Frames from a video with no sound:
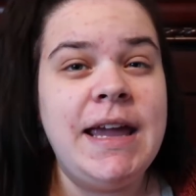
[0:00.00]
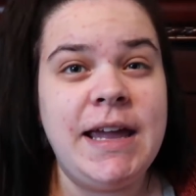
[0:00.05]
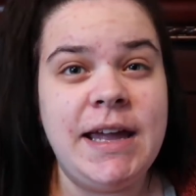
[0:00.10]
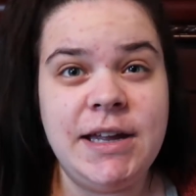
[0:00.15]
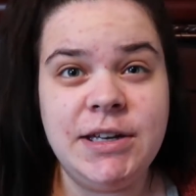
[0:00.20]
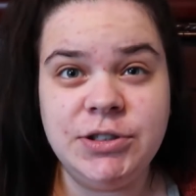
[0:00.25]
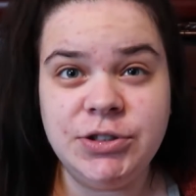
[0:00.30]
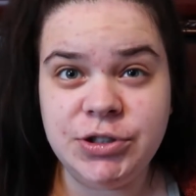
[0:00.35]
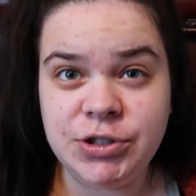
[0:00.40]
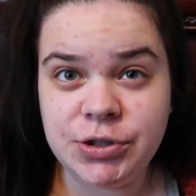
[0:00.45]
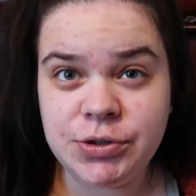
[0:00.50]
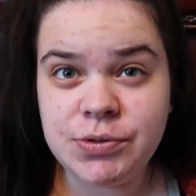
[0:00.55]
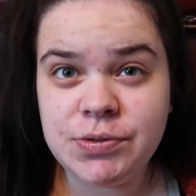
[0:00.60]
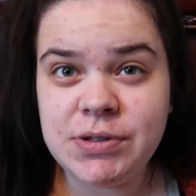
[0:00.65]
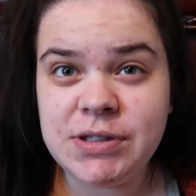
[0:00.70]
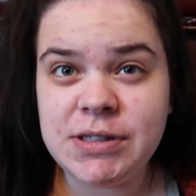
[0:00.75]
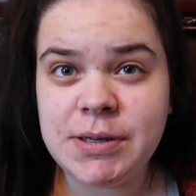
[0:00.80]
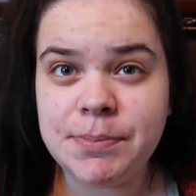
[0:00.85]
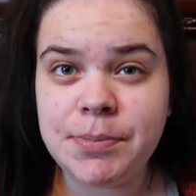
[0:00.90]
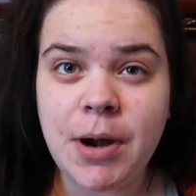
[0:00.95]

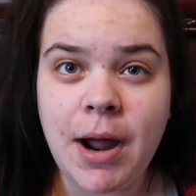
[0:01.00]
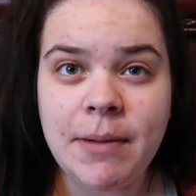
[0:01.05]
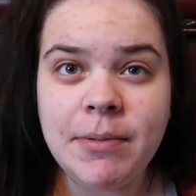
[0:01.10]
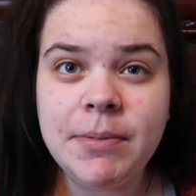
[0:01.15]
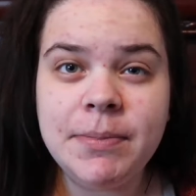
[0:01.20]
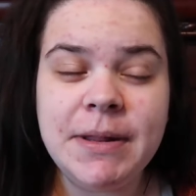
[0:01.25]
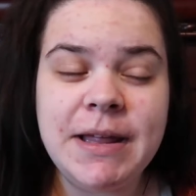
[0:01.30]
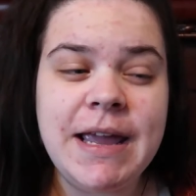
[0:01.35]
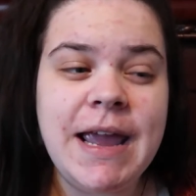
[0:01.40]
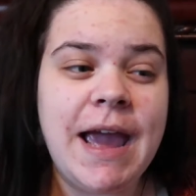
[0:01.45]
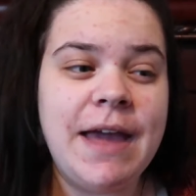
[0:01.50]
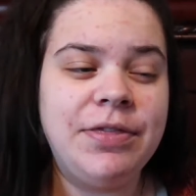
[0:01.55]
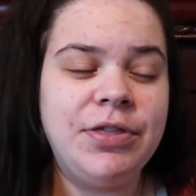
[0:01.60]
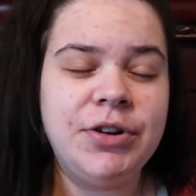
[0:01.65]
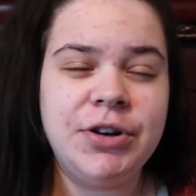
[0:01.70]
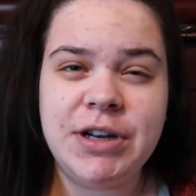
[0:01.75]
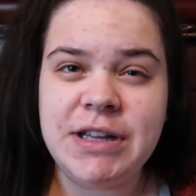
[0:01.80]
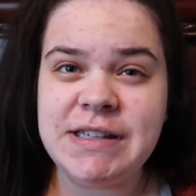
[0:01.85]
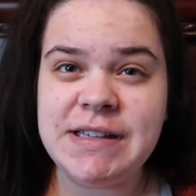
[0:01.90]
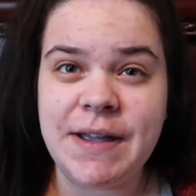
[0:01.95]
induced probably at
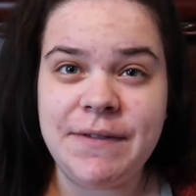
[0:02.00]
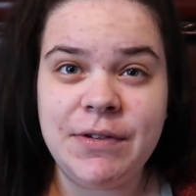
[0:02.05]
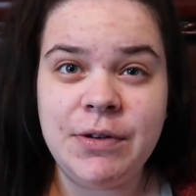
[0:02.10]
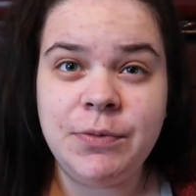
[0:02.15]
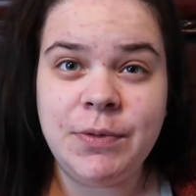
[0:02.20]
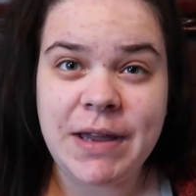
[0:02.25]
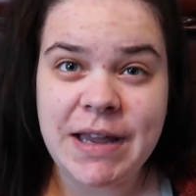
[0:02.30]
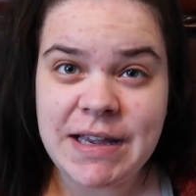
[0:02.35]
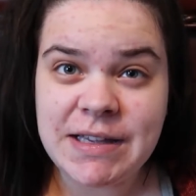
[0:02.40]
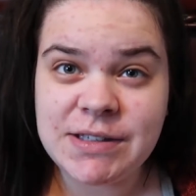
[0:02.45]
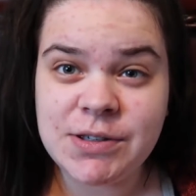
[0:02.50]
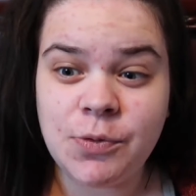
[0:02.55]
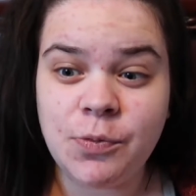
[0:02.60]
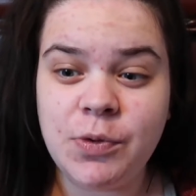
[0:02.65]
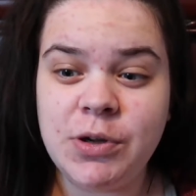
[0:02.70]
37 weeks,